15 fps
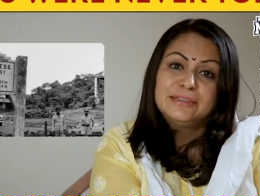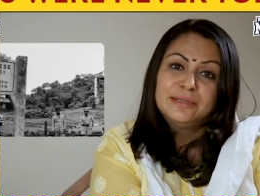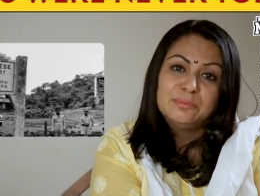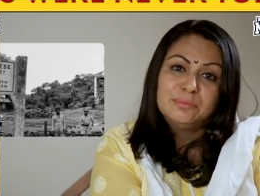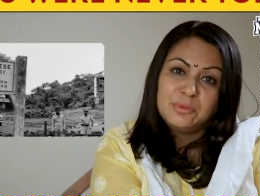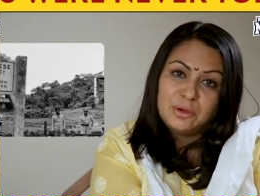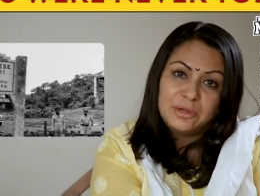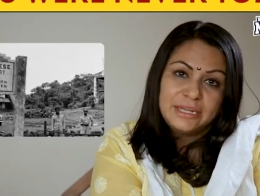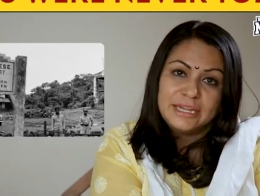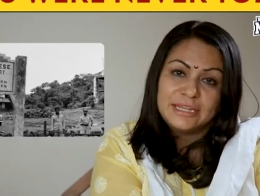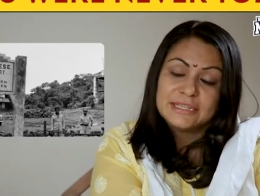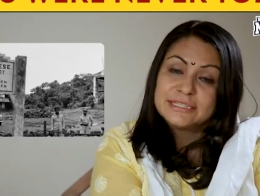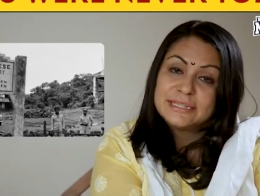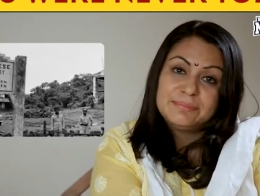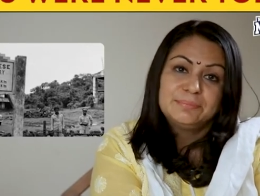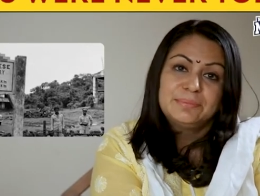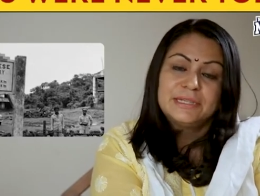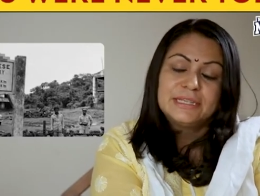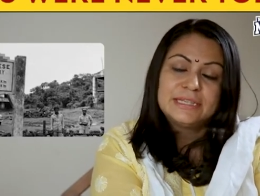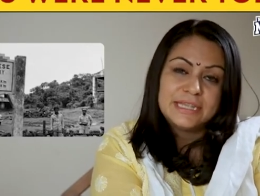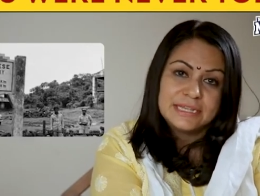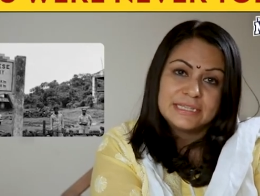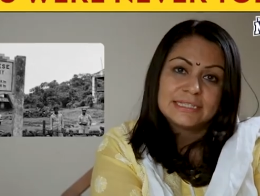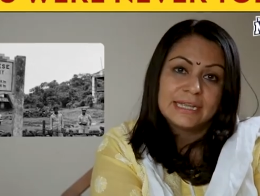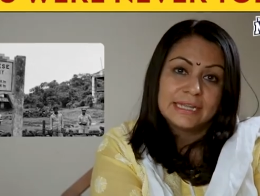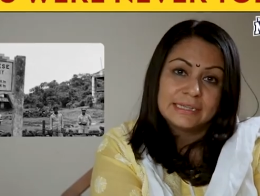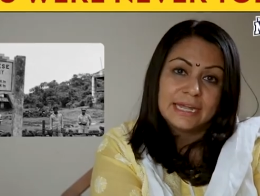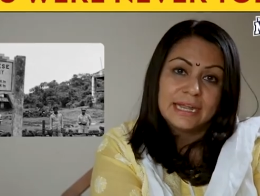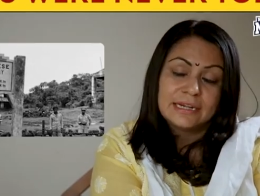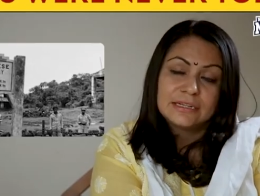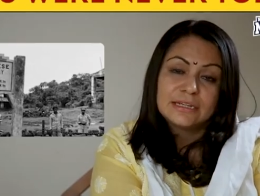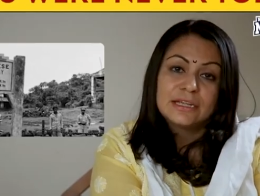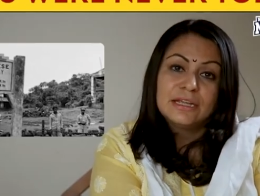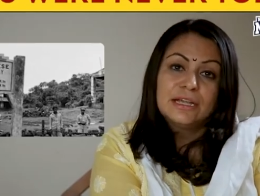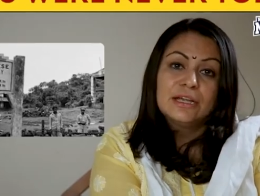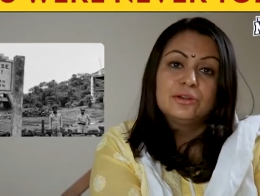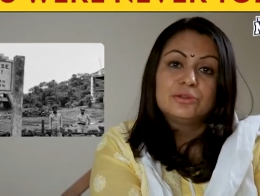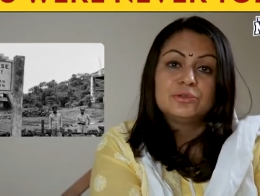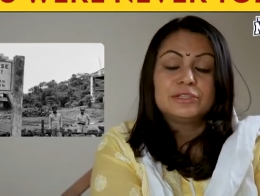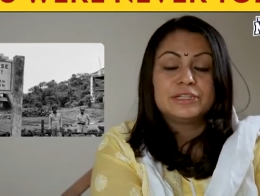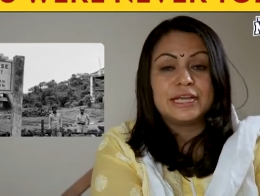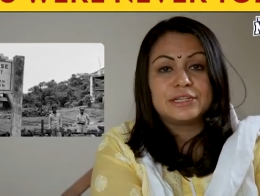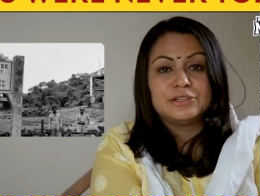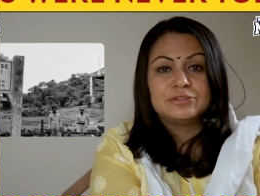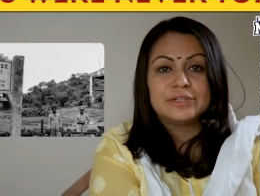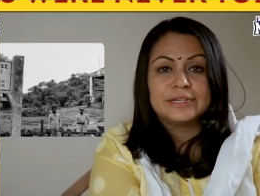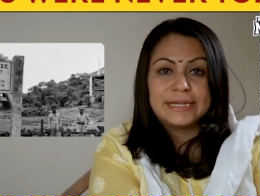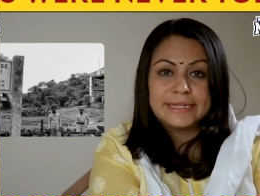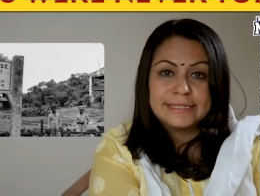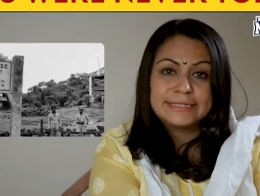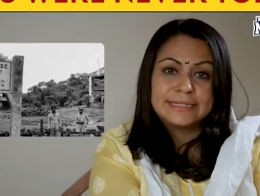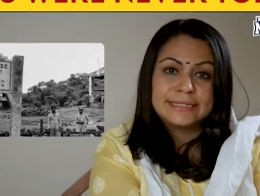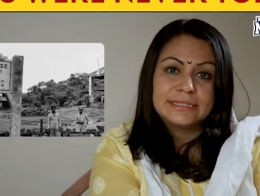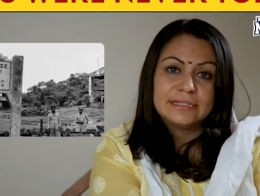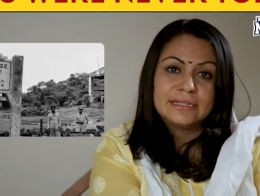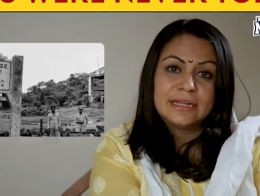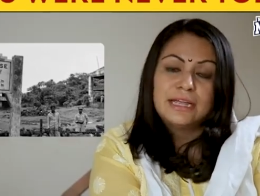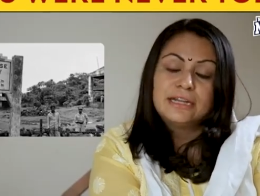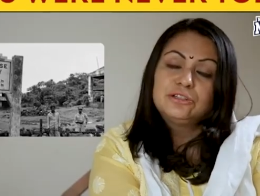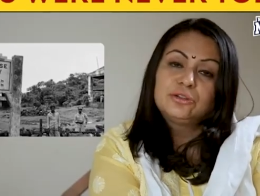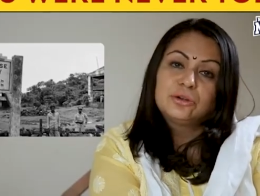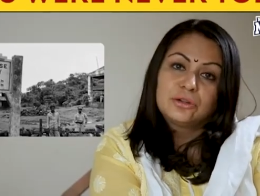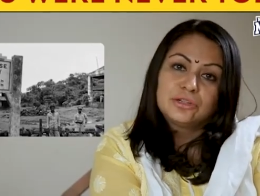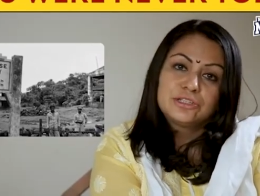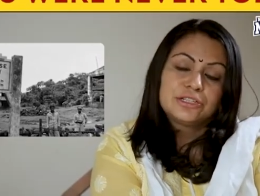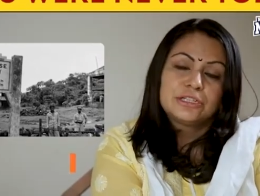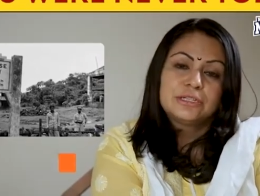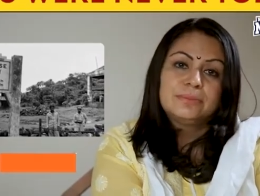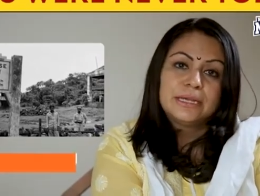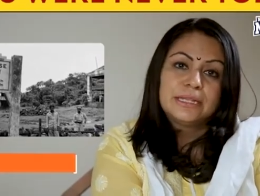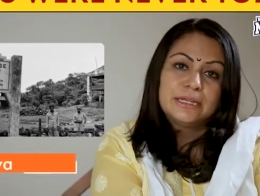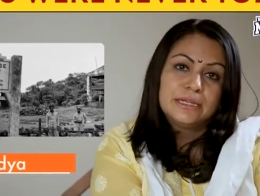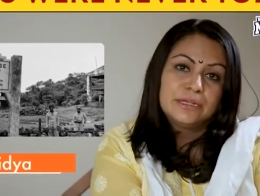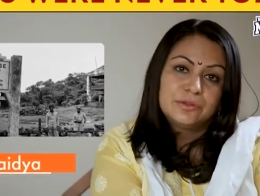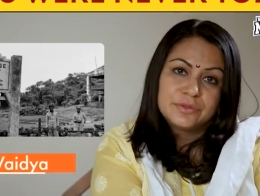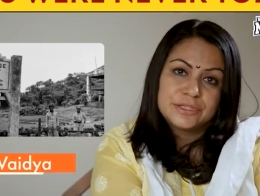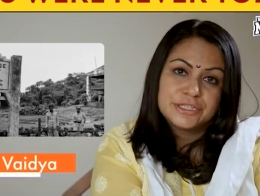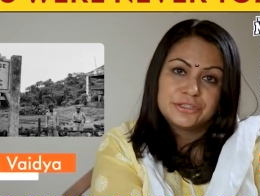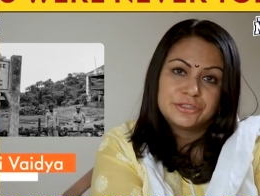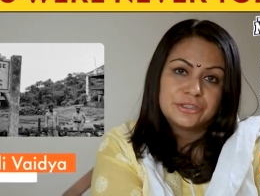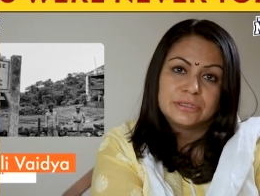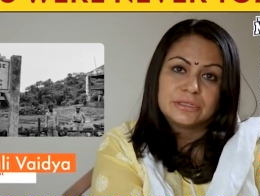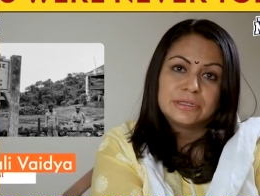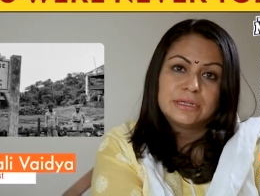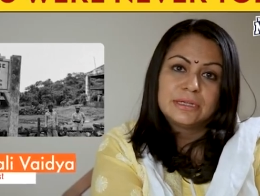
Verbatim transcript: in the morning. Simple things like that could get you arrested and tortured by the Inquisition.